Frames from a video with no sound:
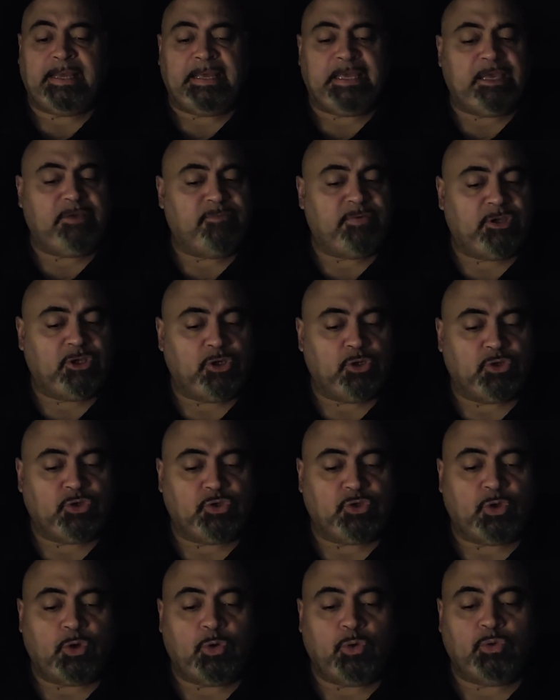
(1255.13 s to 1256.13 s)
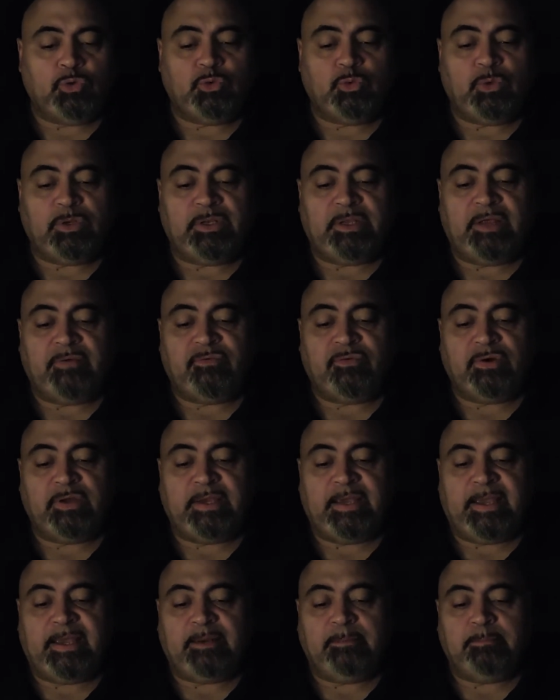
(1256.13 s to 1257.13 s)
Even your stones will never
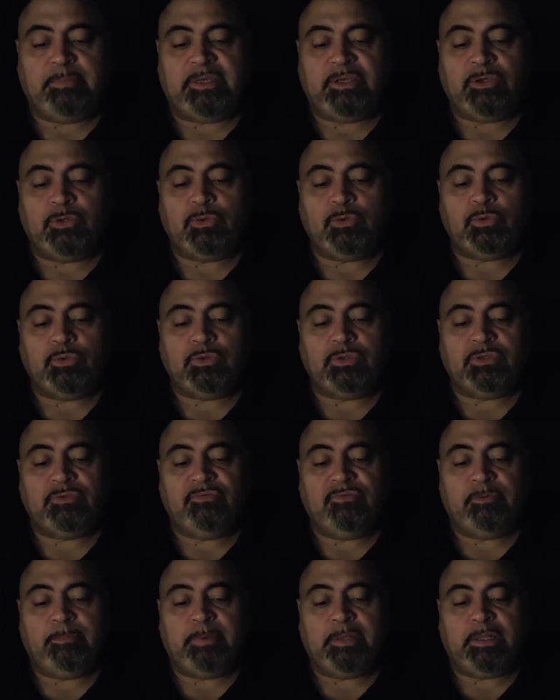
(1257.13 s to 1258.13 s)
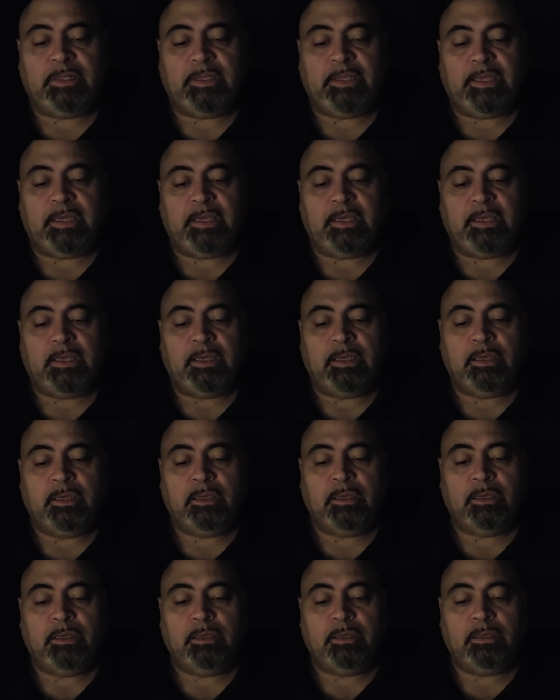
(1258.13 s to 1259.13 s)
again be used for building.
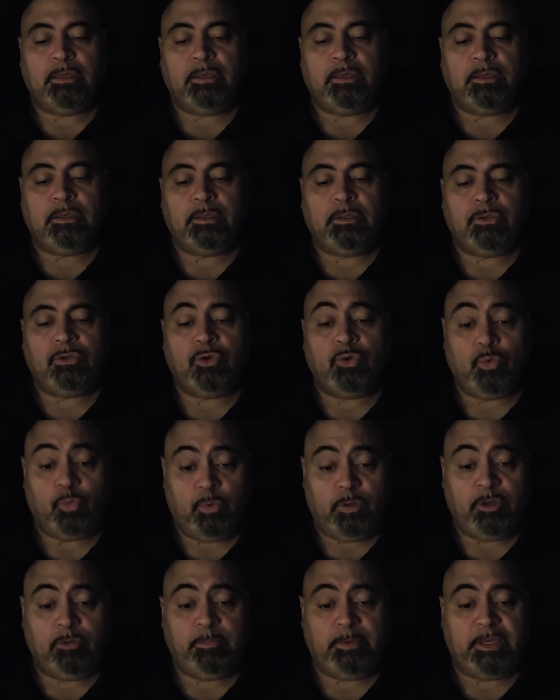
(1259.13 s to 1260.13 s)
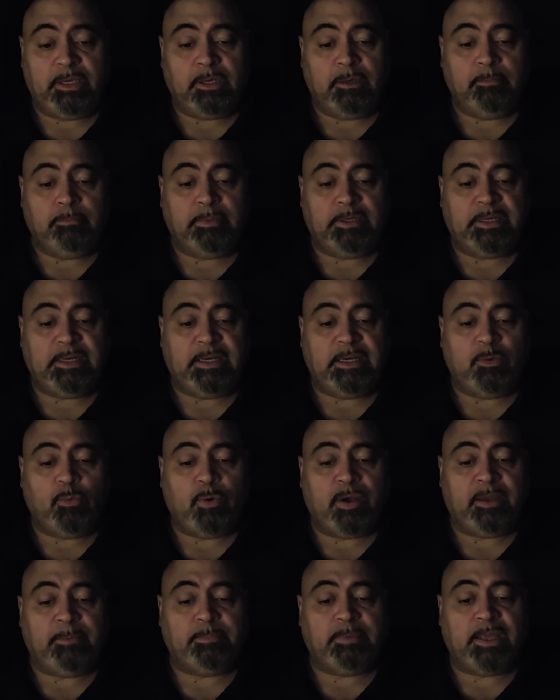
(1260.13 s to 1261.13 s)
You will be completely
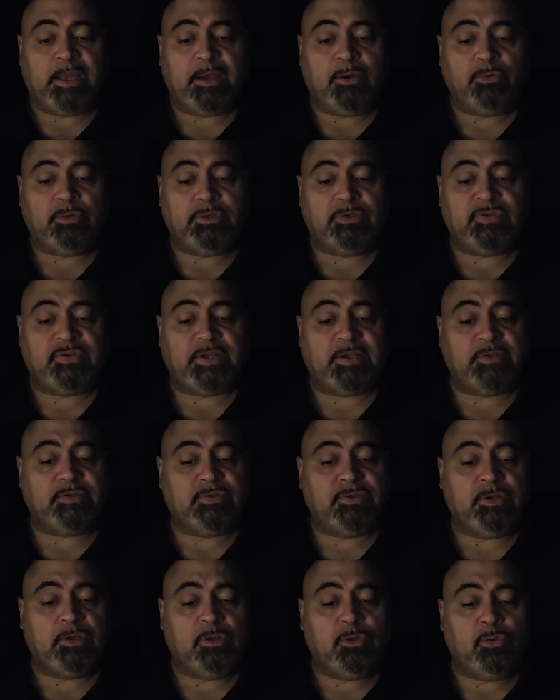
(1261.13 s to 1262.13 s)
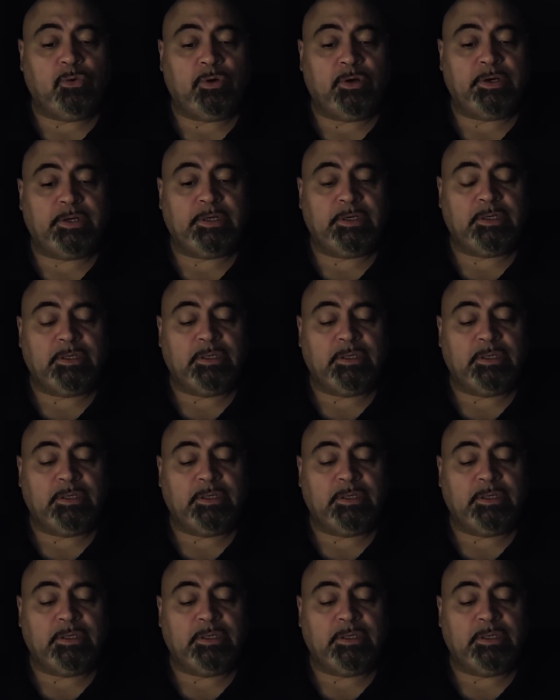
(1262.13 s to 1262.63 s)
wiped out, says the Lord.